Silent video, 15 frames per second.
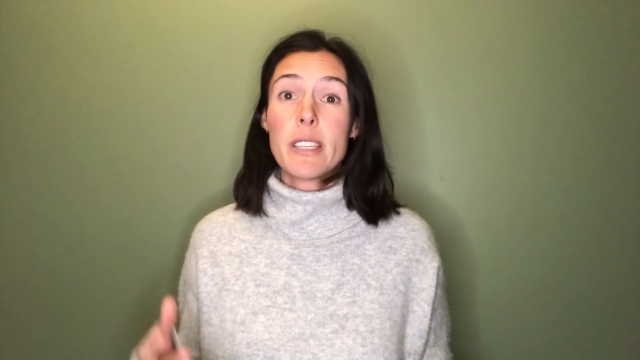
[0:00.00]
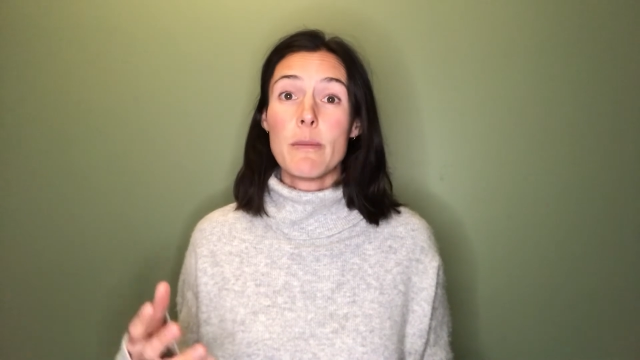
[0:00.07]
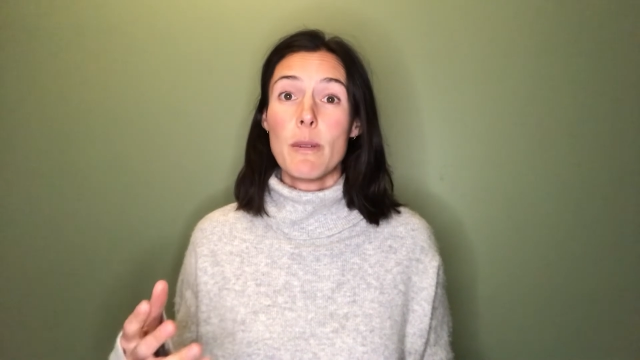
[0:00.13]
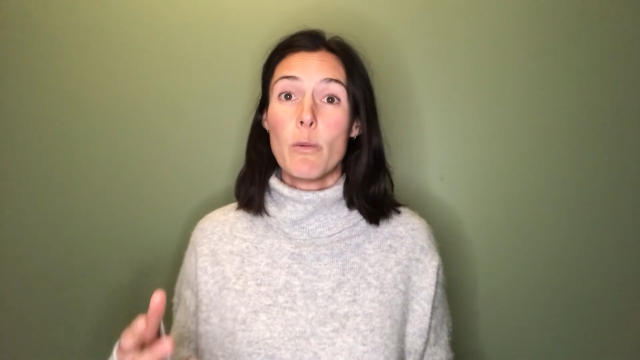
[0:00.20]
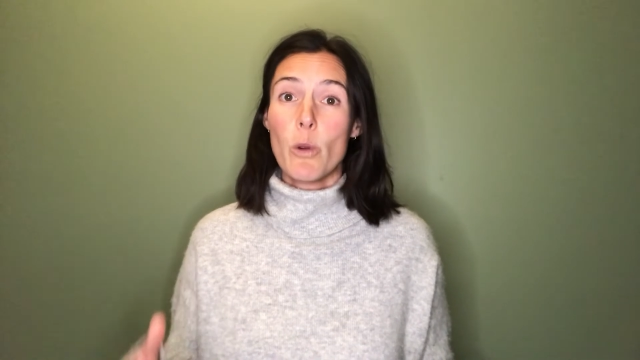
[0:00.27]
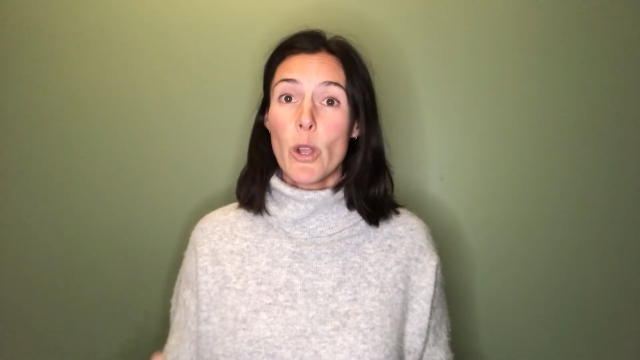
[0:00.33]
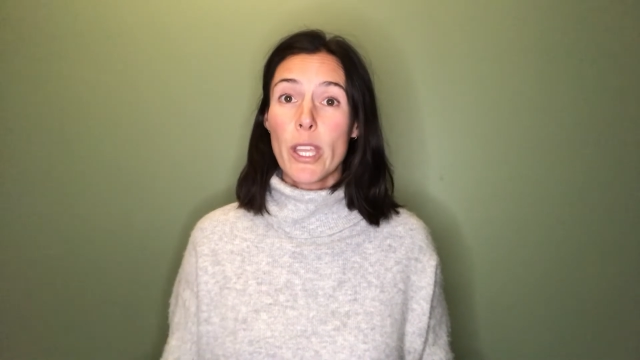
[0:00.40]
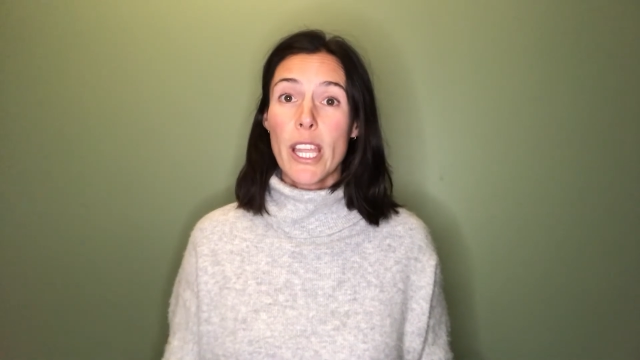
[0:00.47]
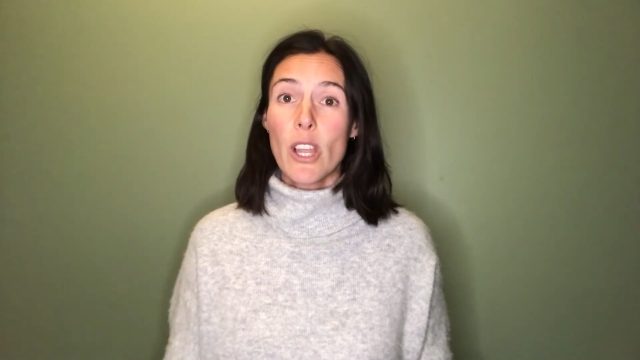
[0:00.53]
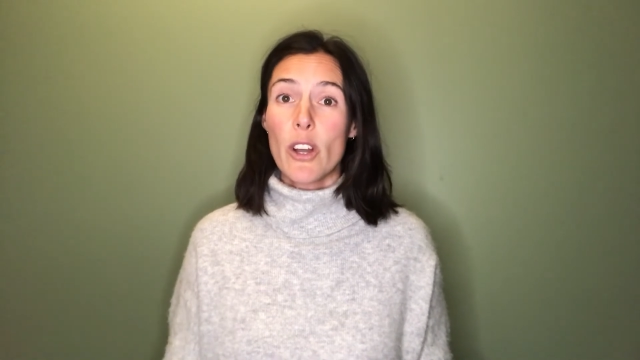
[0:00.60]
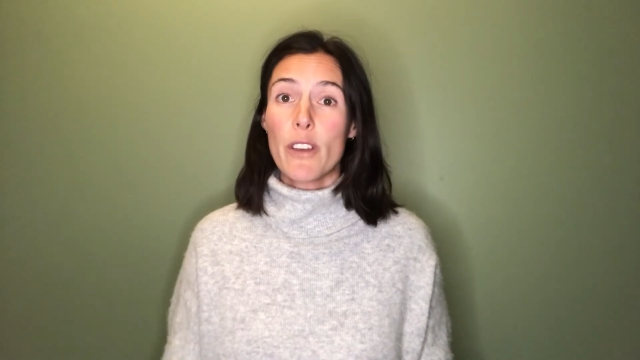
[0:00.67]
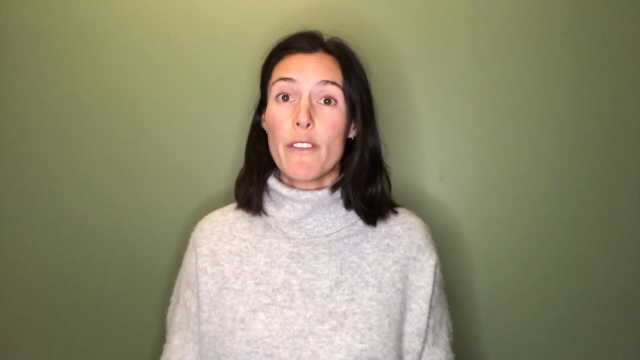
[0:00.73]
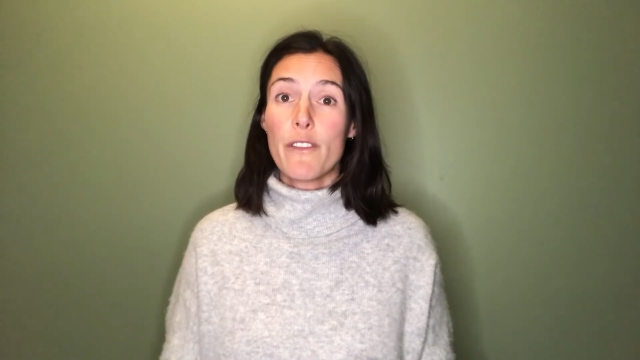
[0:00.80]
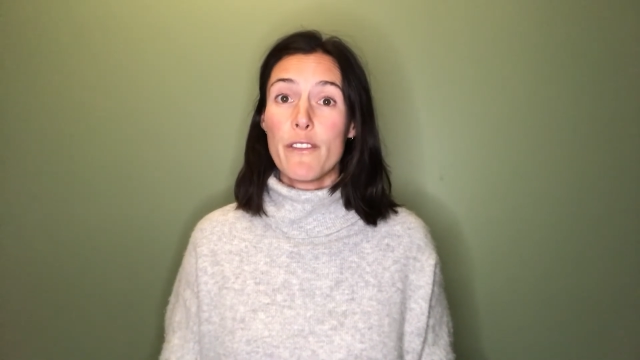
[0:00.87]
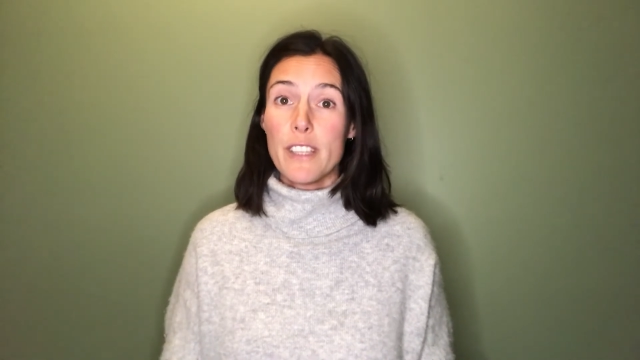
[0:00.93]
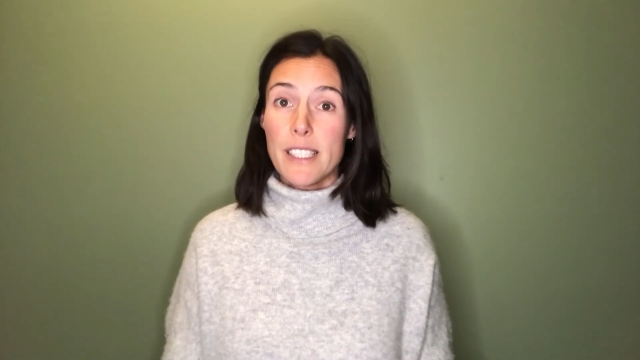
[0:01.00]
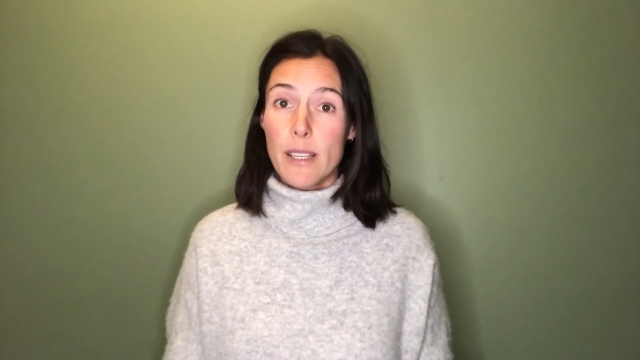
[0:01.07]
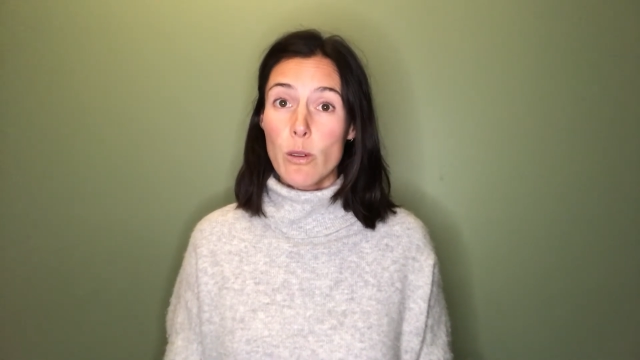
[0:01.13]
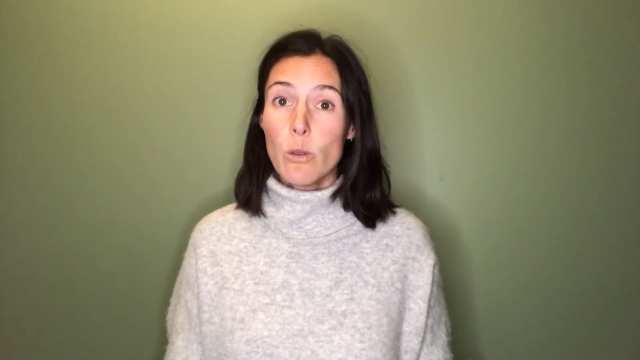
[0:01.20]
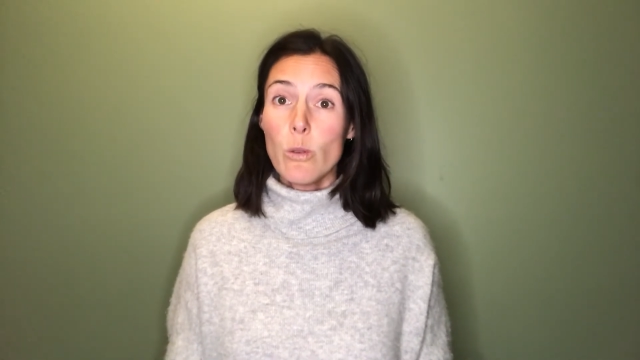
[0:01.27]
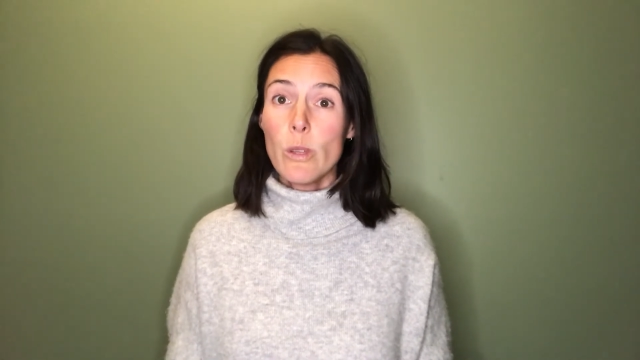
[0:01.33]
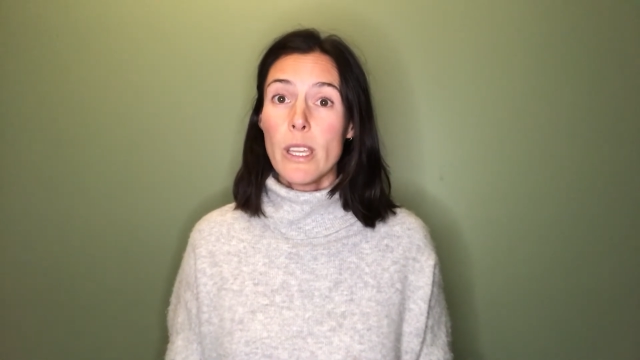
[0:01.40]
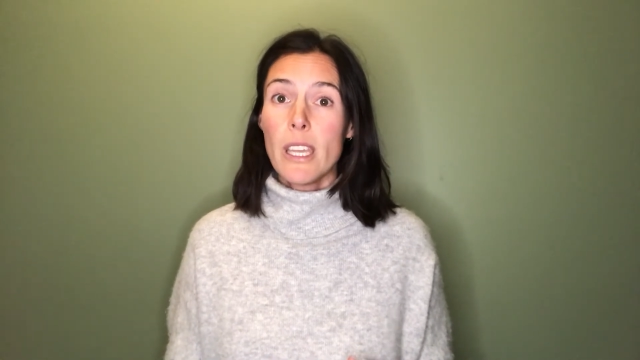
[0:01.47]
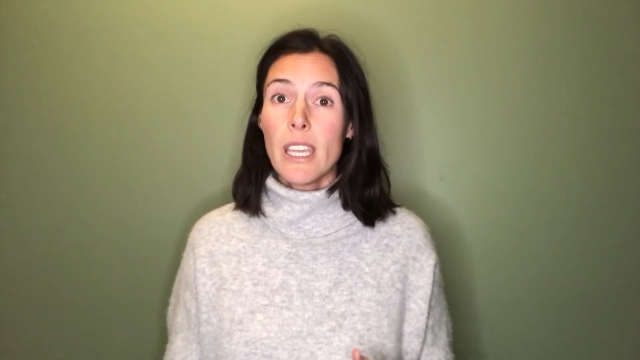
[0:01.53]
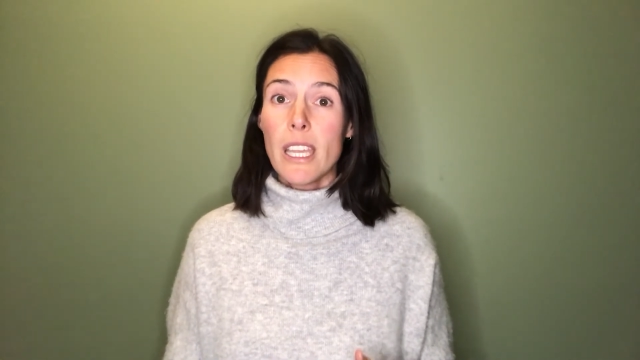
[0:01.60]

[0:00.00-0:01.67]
to be working on a physical,